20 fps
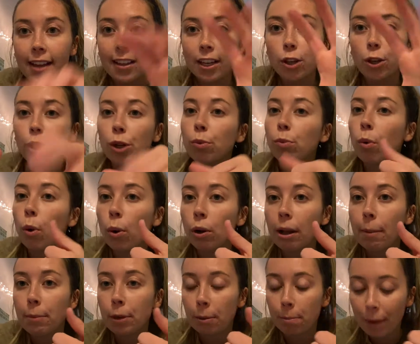you can roll
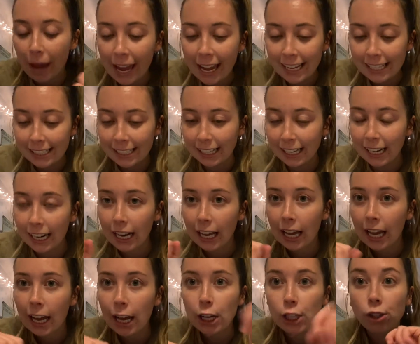up your pants in.
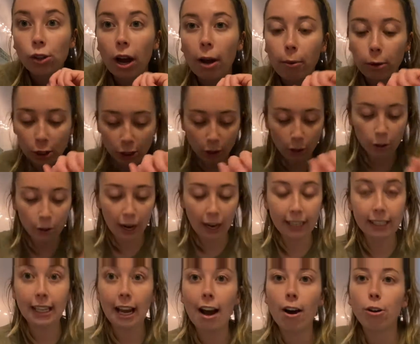So I will show you
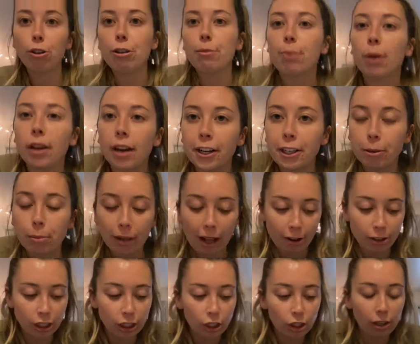guys how to put on your
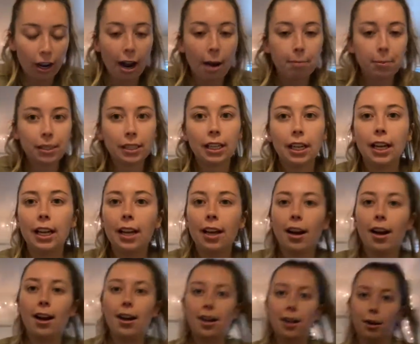blousing straps.
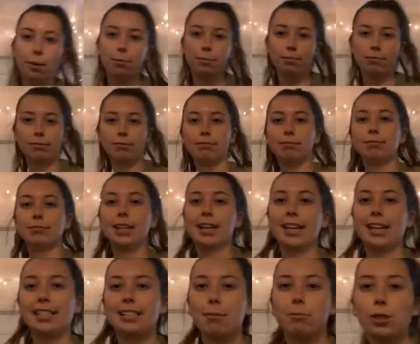I
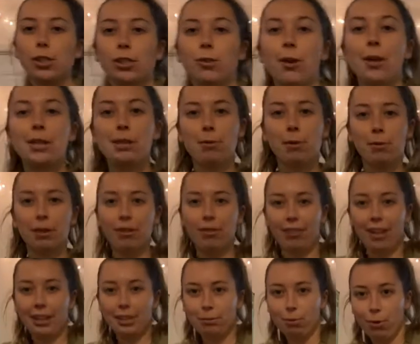guess I'm just going to be really
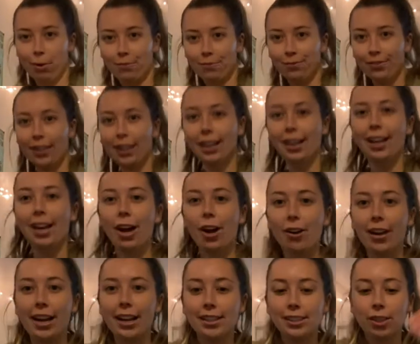flexible.
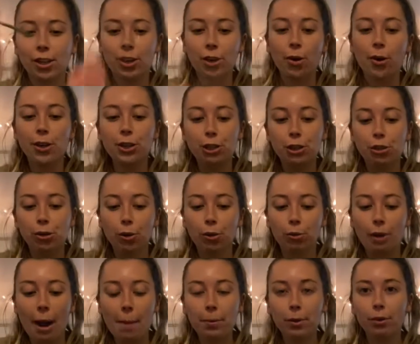Okay, so you're going to
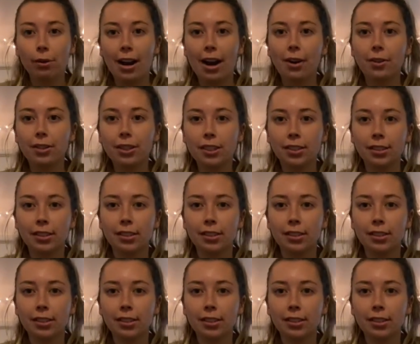wrap it around,